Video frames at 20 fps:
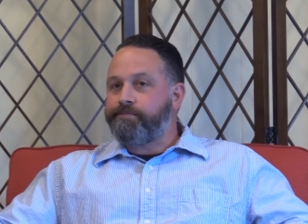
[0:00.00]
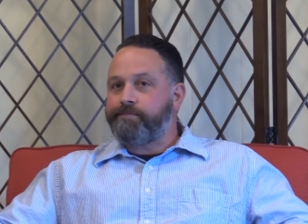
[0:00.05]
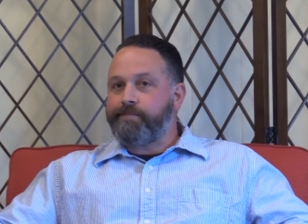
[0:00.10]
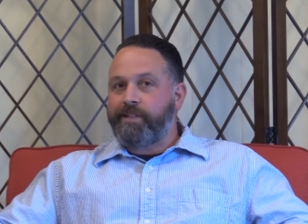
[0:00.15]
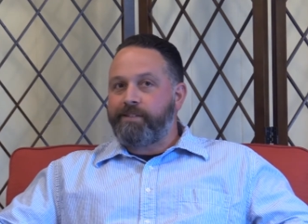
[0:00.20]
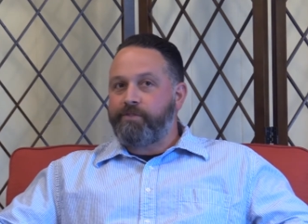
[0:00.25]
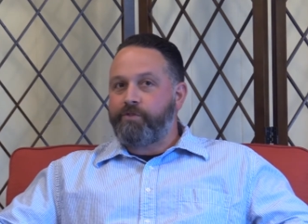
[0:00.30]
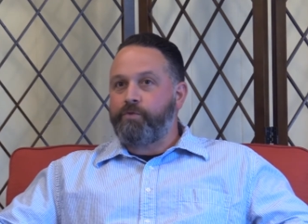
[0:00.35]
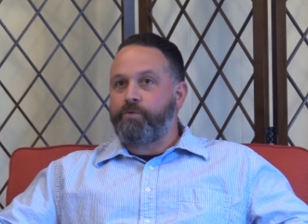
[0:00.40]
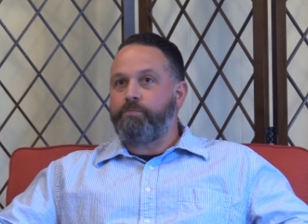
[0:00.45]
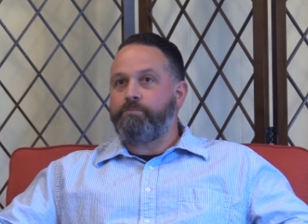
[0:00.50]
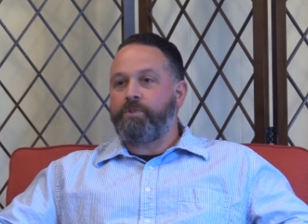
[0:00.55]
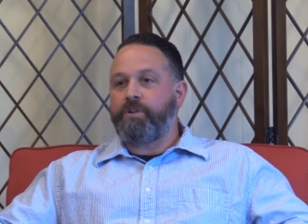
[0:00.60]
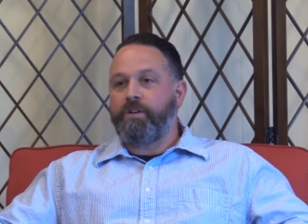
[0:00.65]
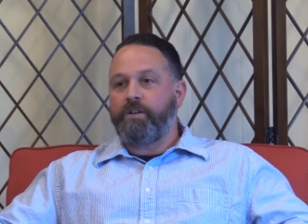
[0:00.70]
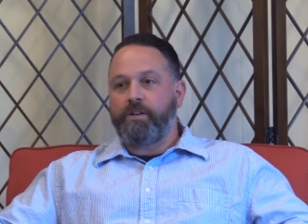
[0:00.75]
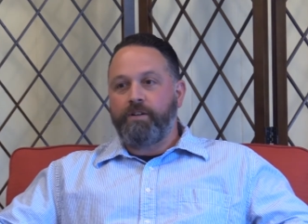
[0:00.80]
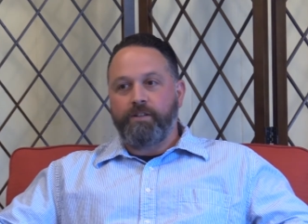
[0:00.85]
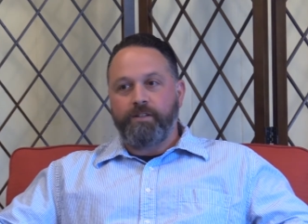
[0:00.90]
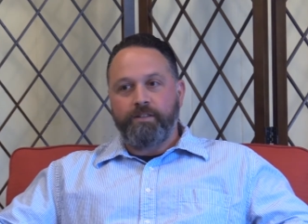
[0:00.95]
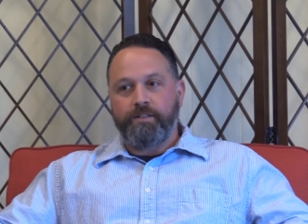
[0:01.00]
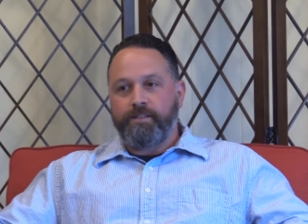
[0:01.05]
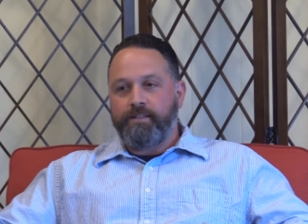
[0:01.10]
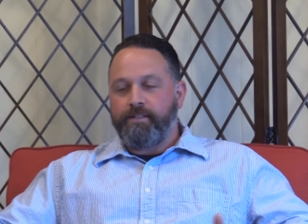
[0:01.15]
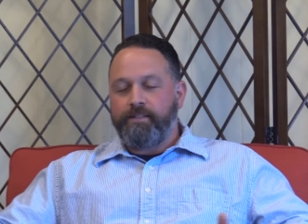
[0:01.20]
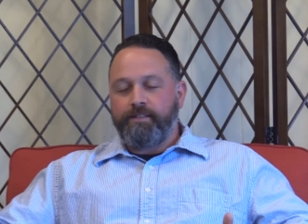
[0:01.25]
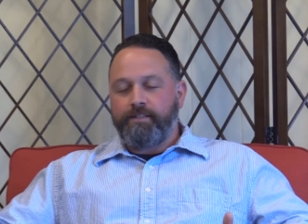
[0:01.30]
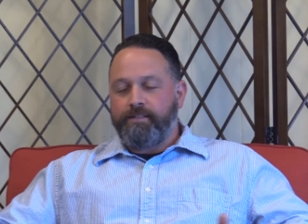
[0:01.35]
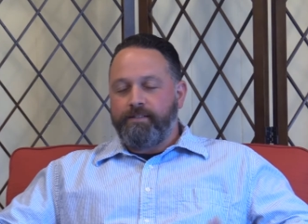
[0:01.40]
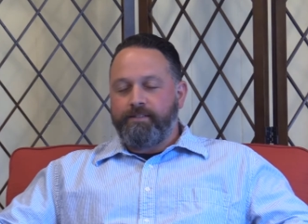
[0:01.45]
a Zoom call.
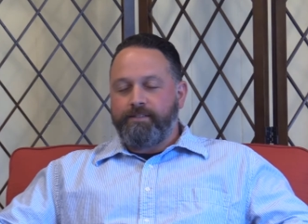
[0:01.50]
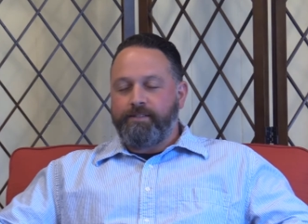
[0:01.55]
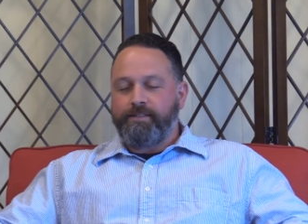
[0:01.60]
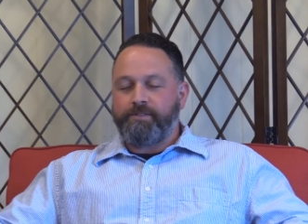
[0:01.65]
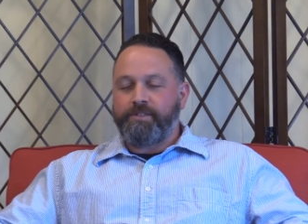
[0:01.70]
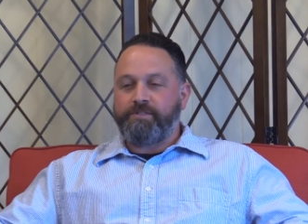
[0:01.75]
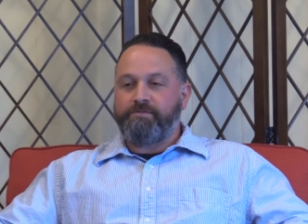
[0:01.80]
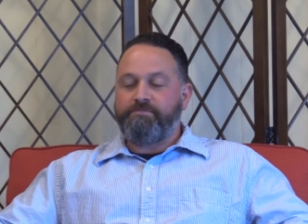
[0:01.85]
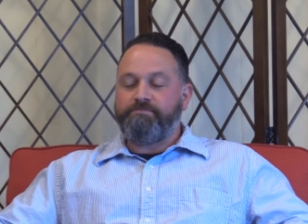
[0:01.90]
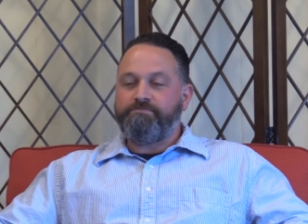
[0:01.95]
It was.